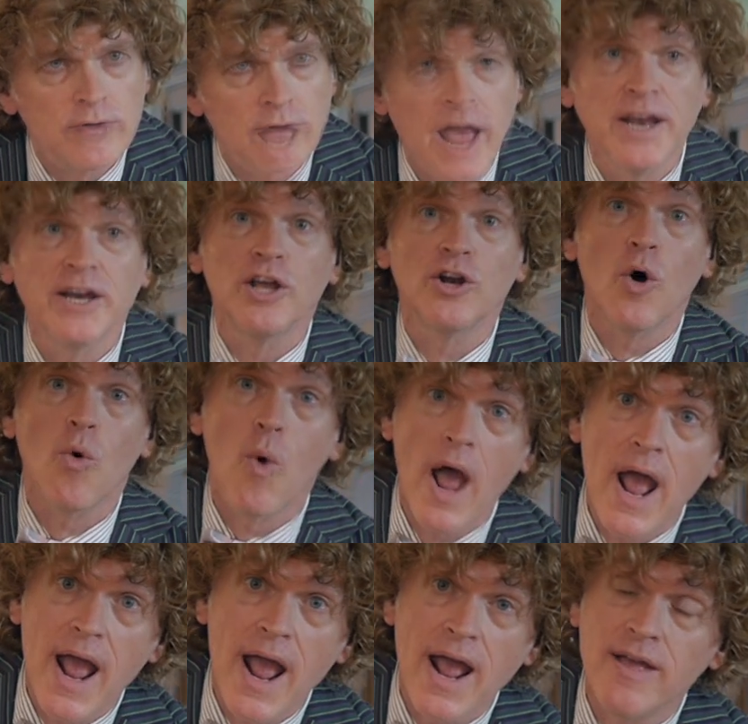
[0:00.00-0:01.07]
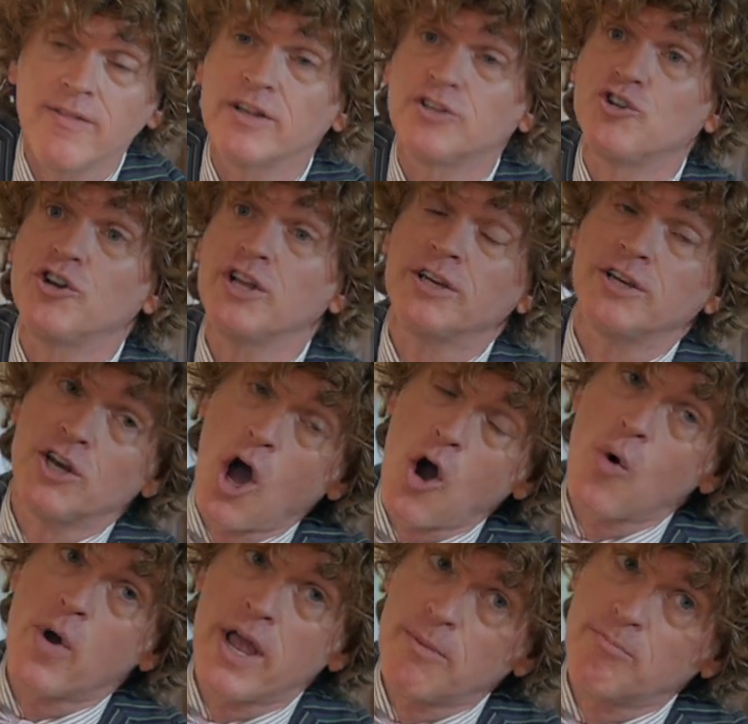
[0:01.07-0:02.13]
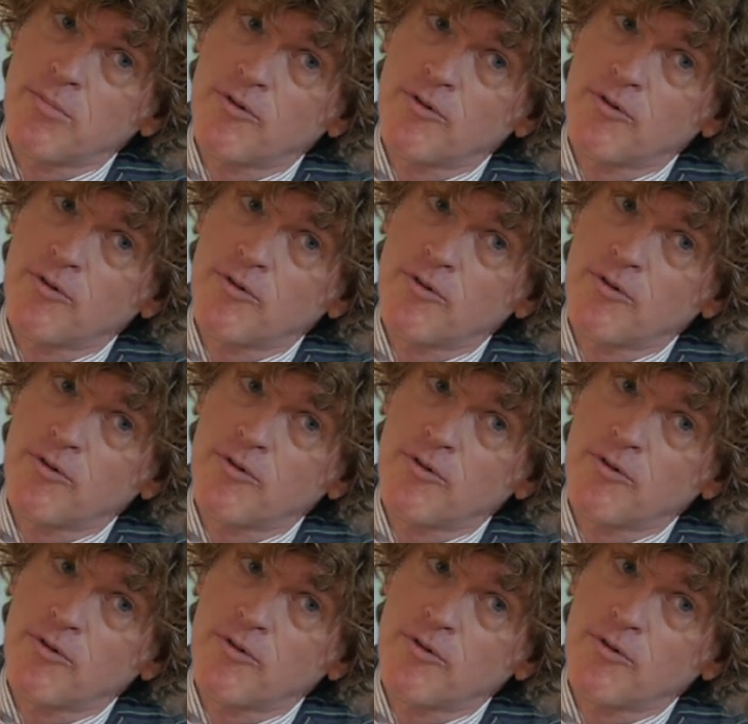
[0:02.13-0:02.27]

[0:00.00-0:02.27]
and in a way that you didn't know him